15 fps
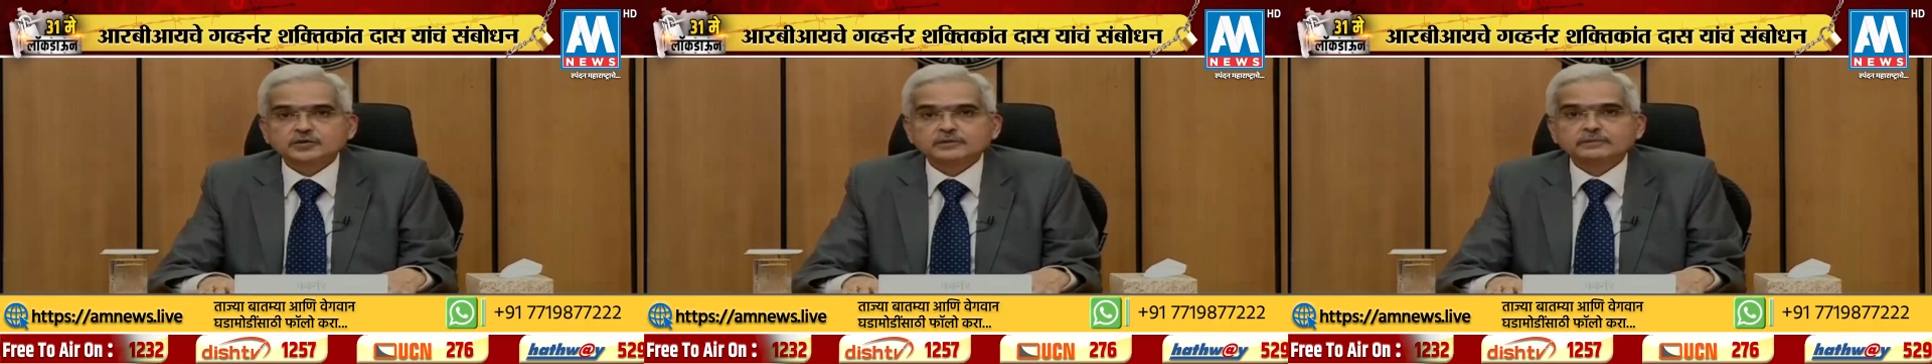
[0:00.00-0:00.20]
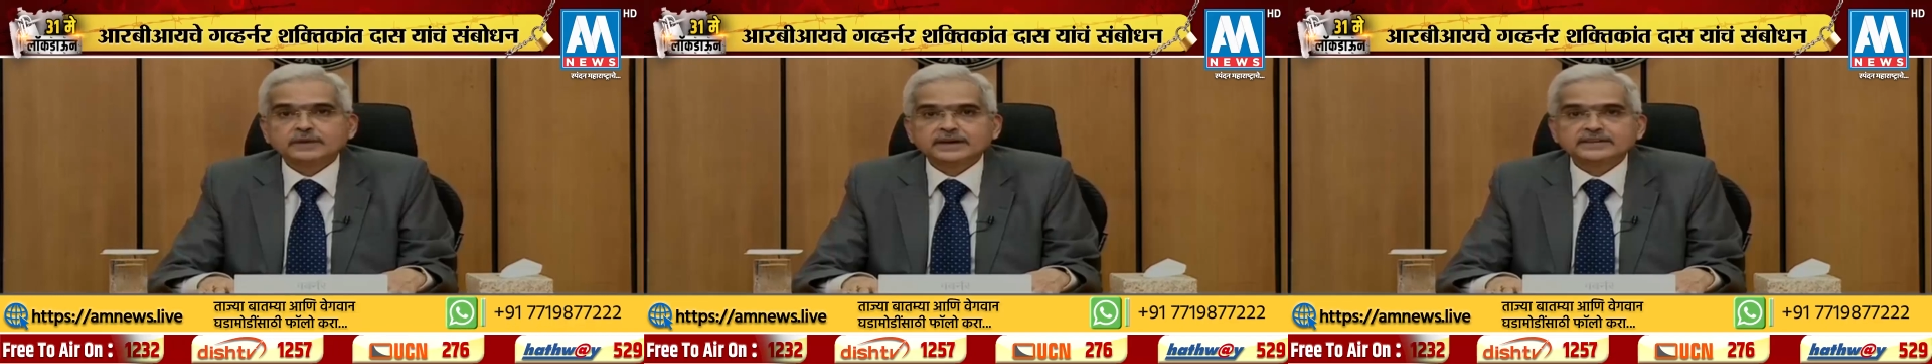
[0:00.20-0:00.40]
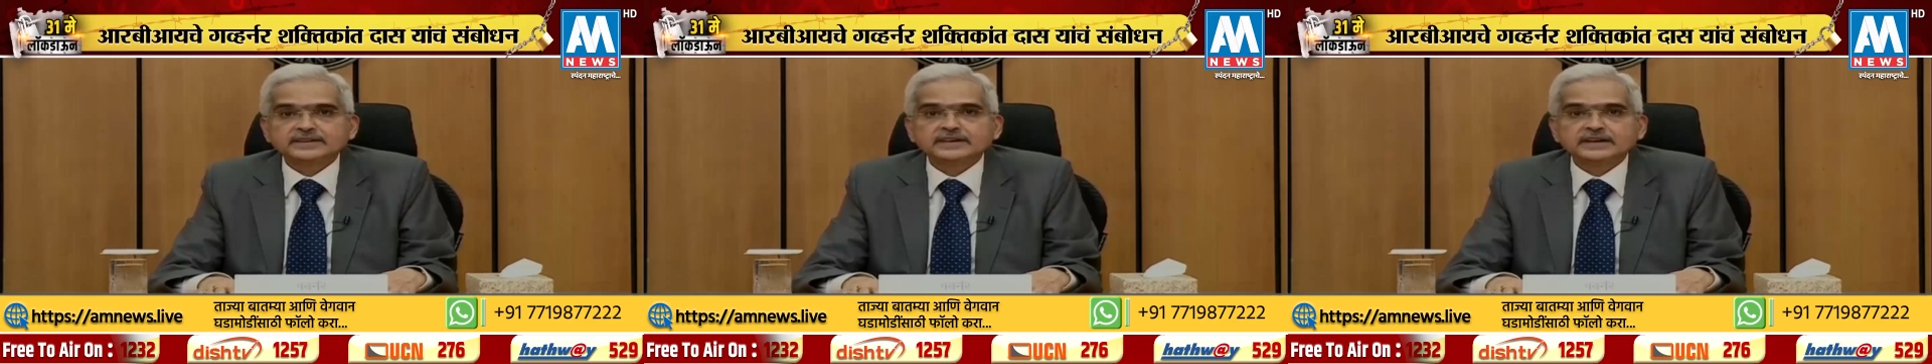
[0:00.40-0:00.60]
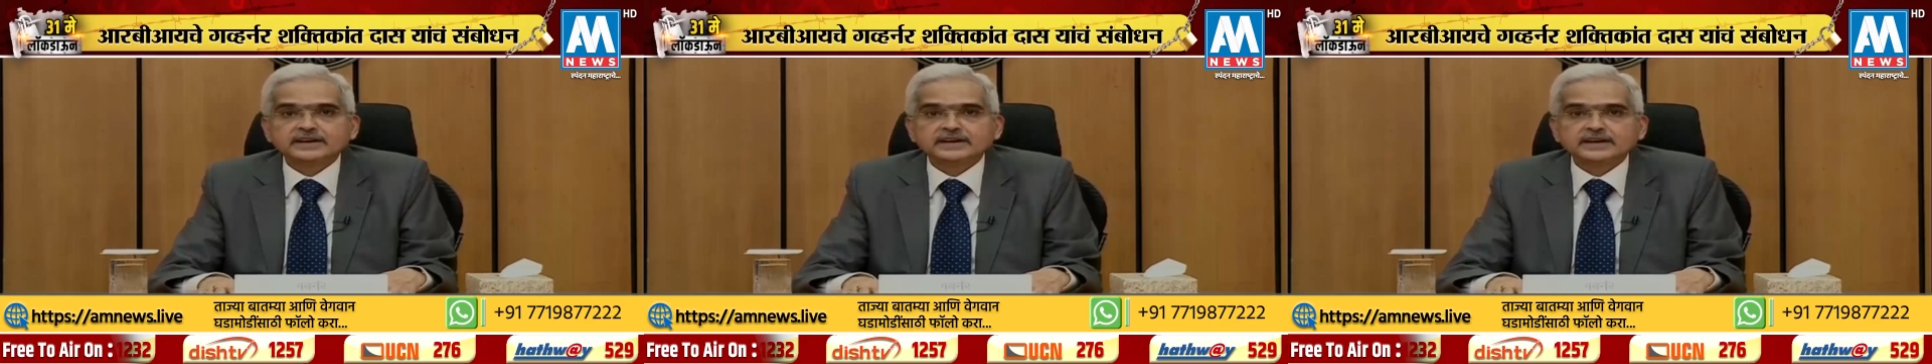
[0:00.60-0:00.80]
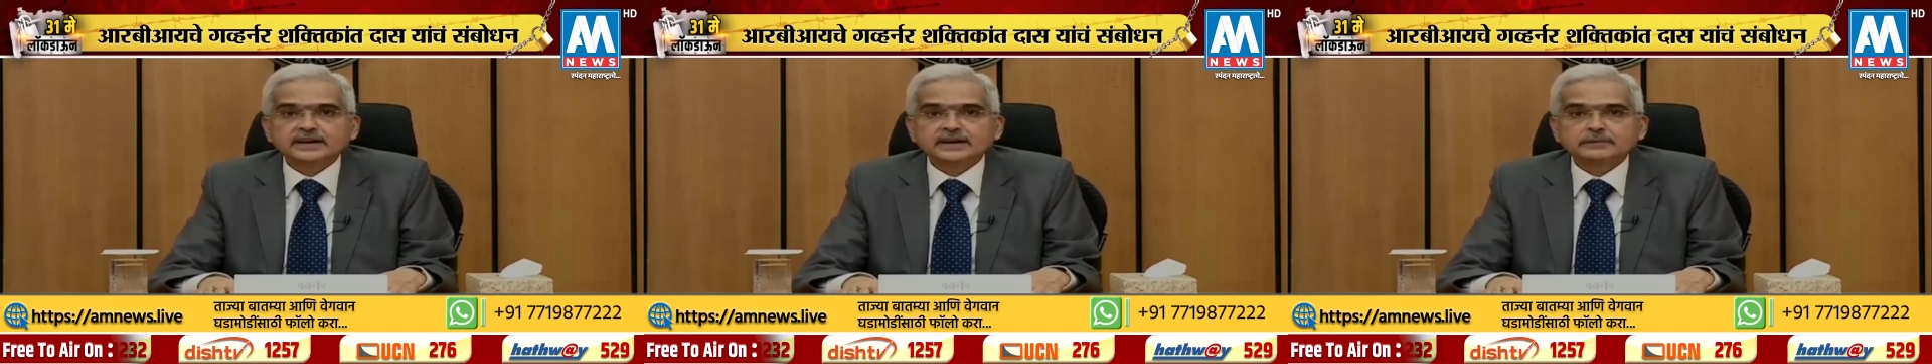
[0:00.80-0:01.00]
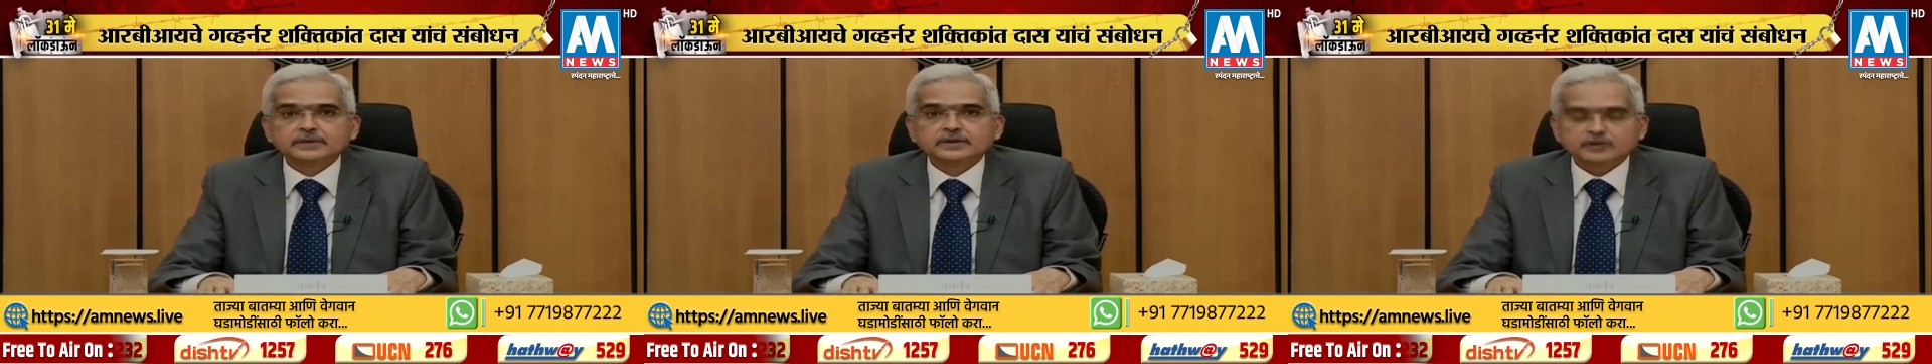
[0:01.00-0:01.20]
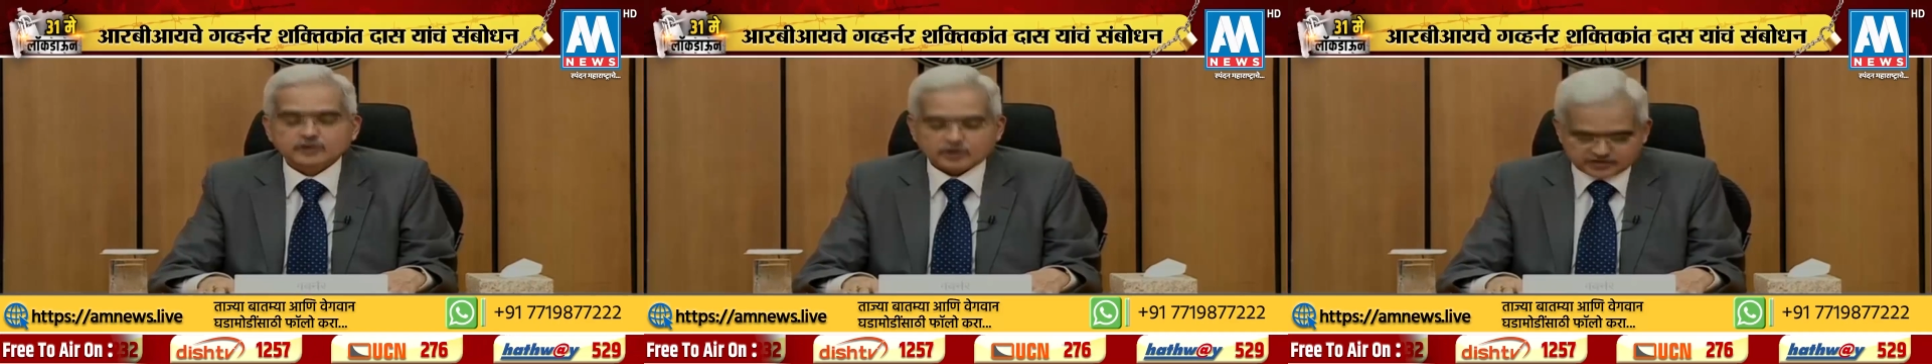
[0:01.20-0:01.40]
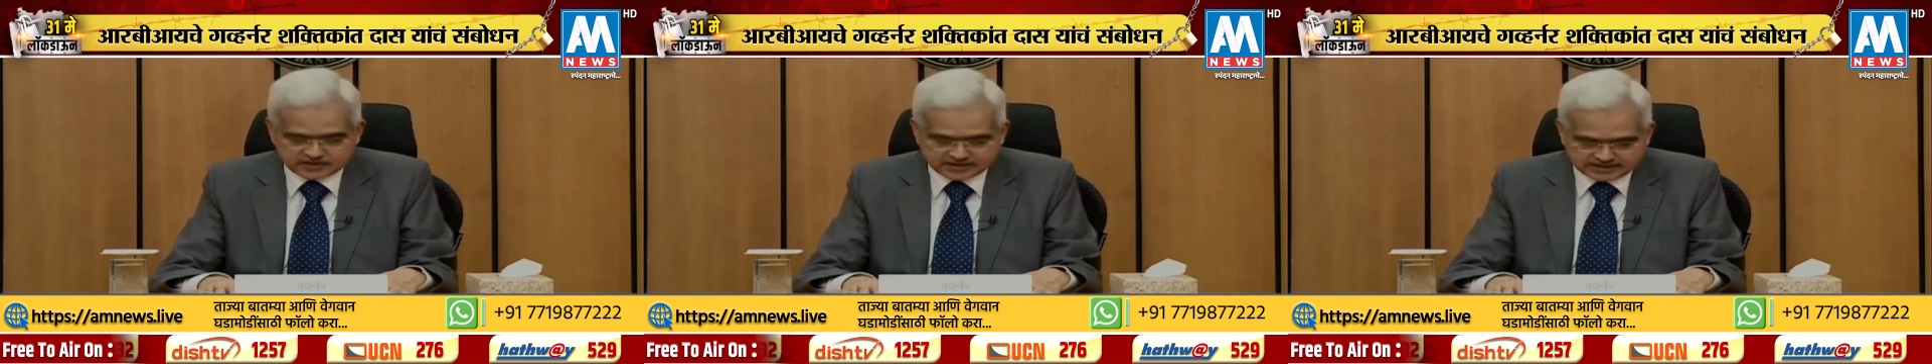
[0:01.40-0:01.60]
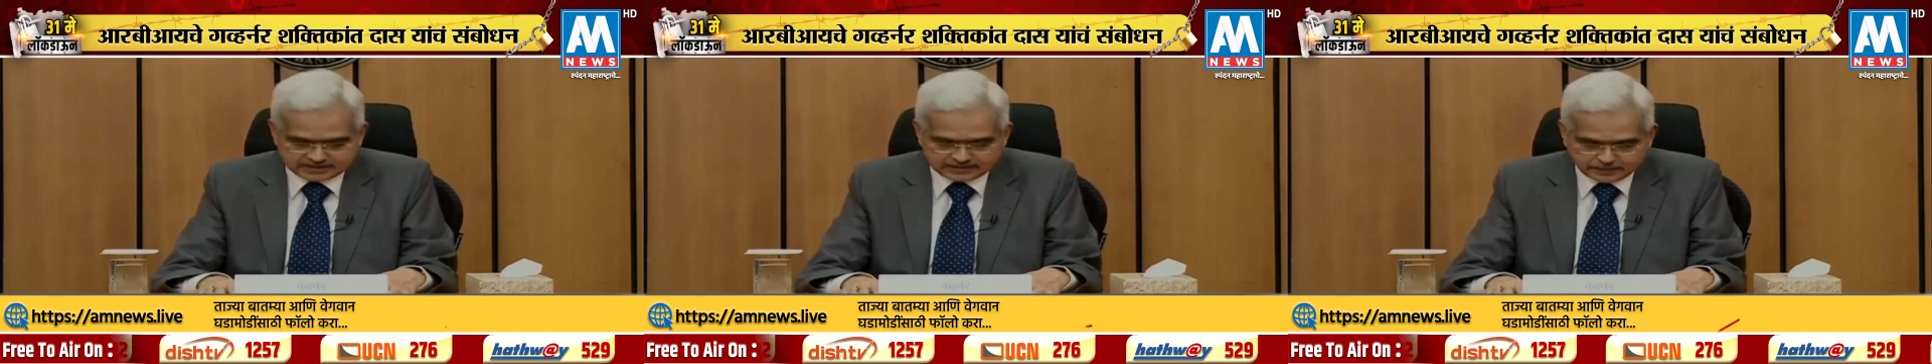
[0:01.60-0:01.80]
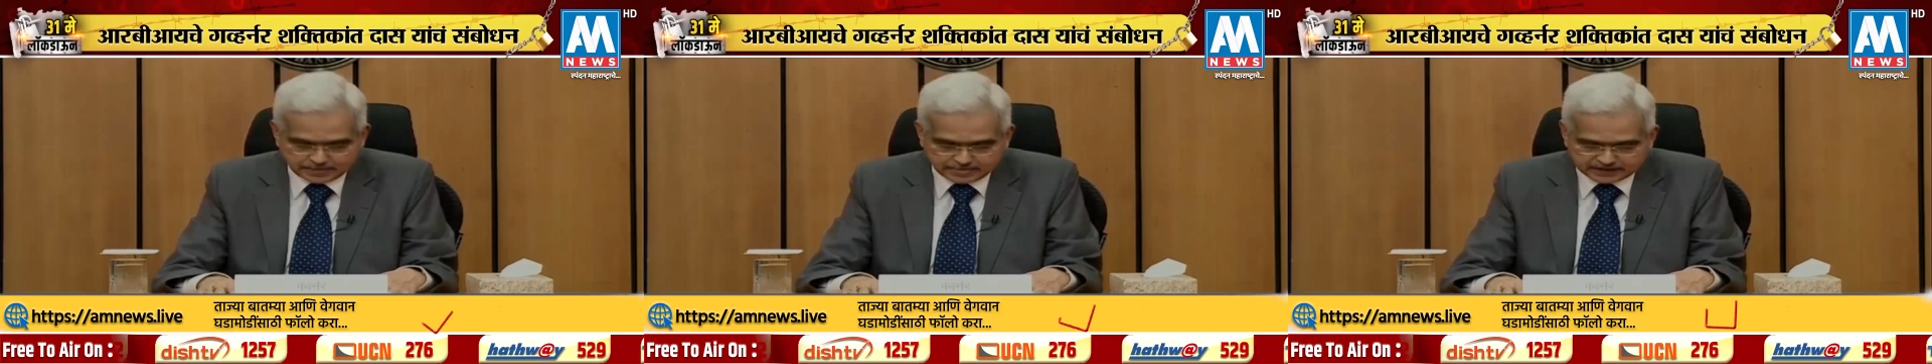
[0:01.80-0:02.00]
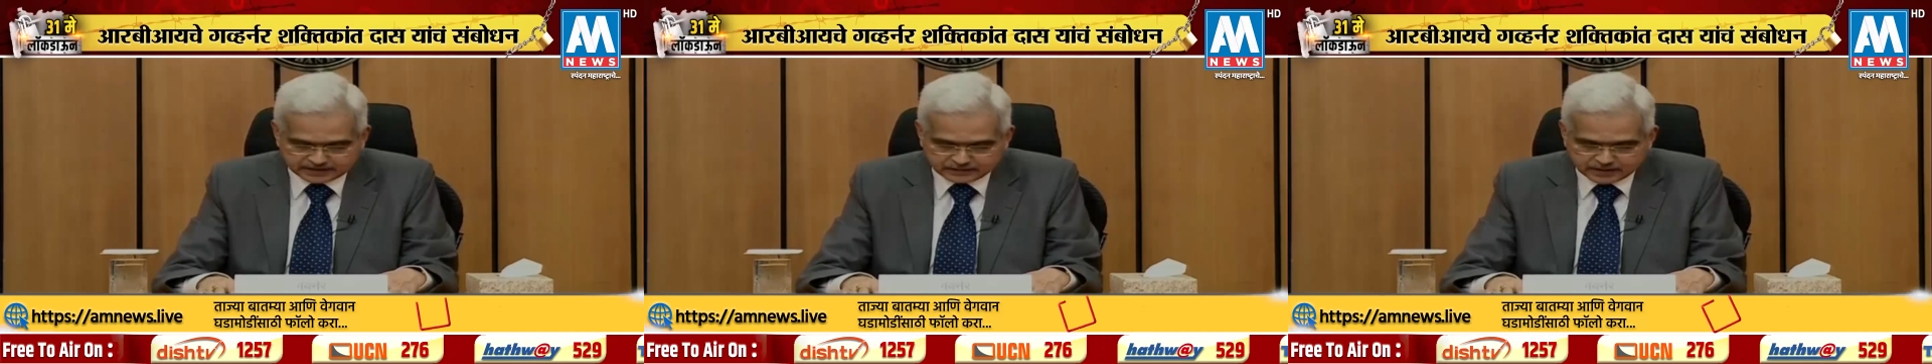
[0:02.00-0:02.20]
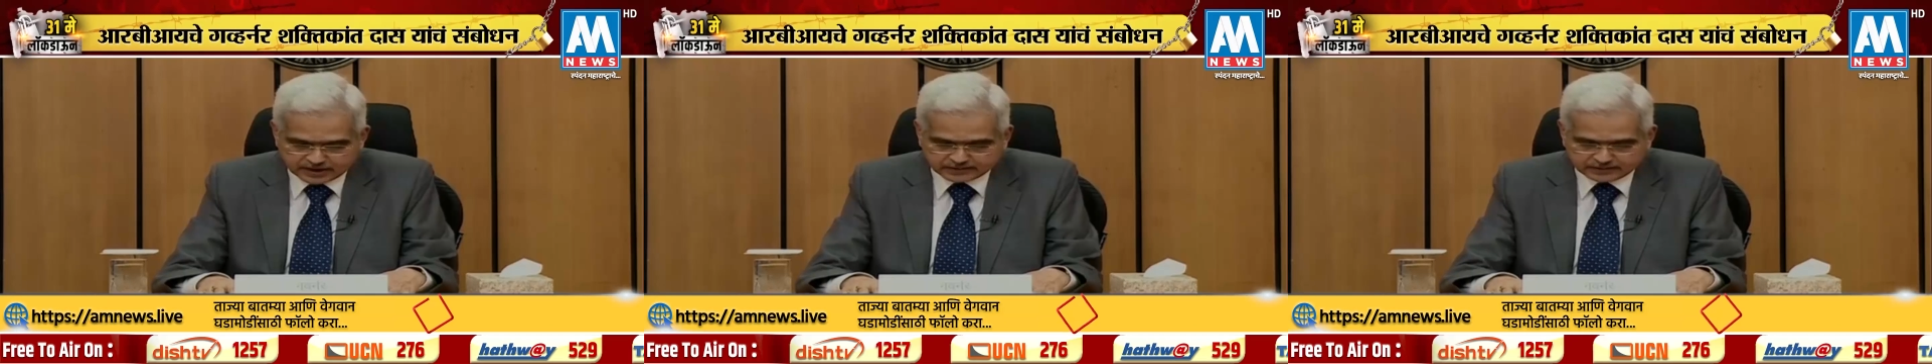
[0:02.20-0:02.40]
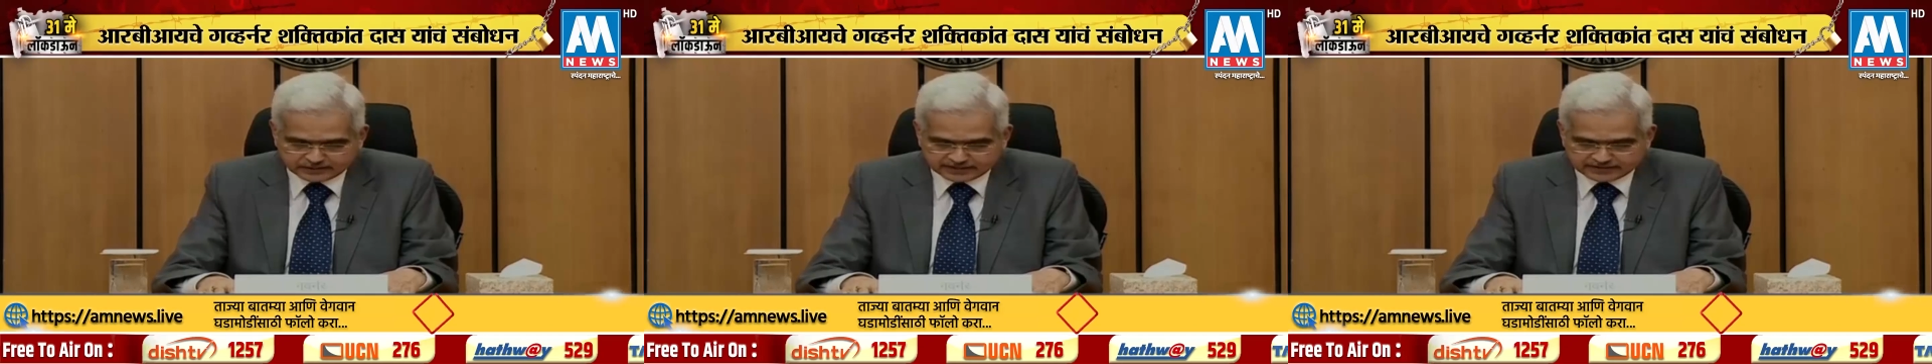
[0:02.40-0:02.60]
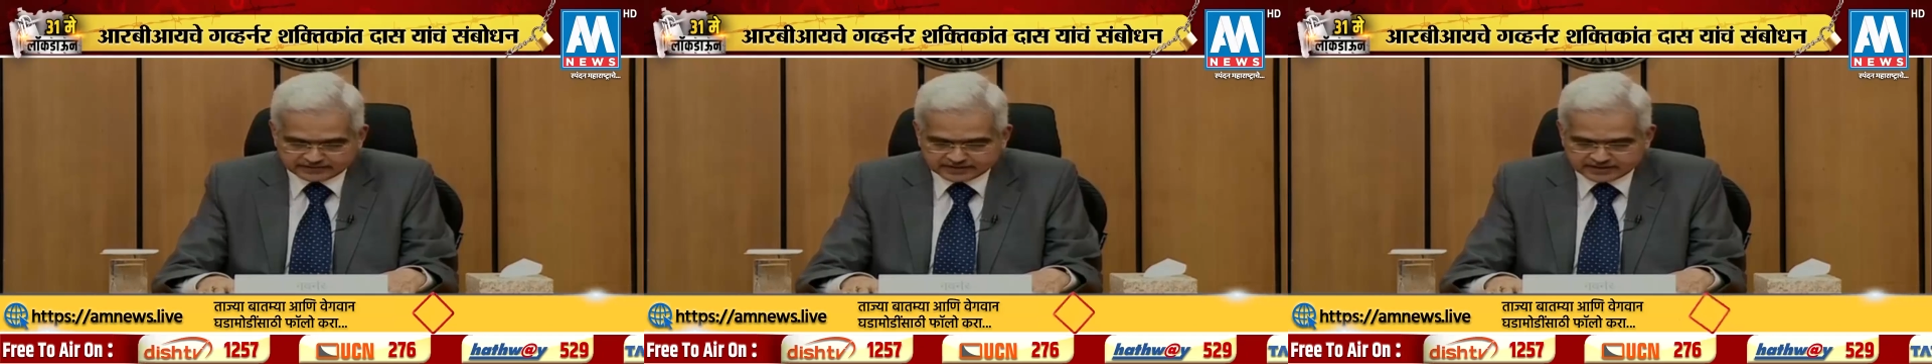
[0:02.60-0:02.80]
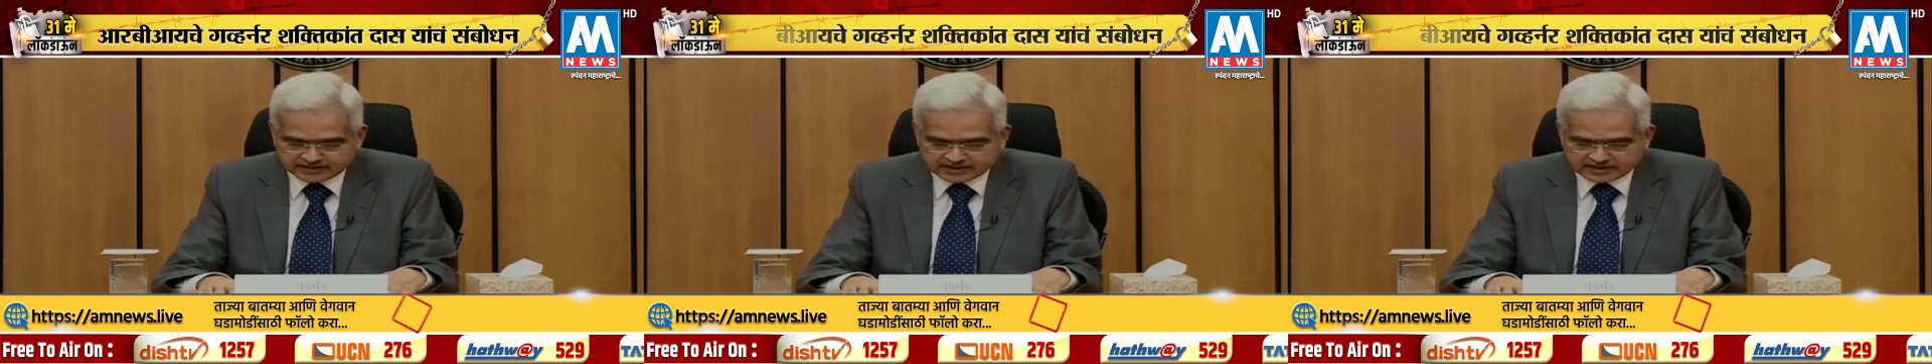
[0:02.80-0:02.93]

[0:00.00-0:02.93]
by the India Meteorological Department.